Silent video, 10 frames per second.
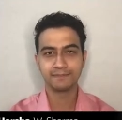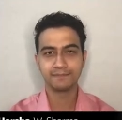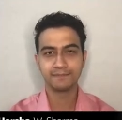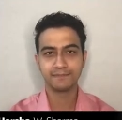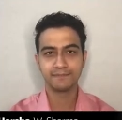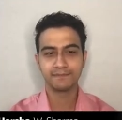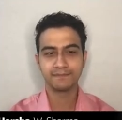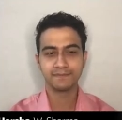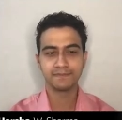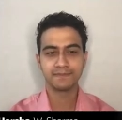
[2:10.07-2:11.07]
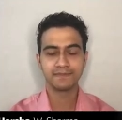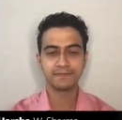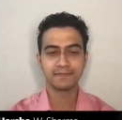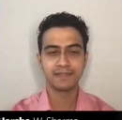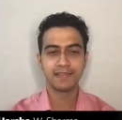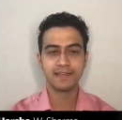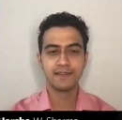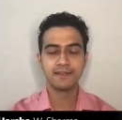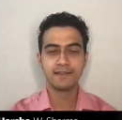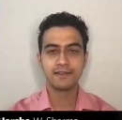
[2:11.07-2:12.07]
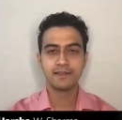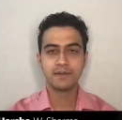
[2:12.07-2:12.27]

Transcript: [no speech]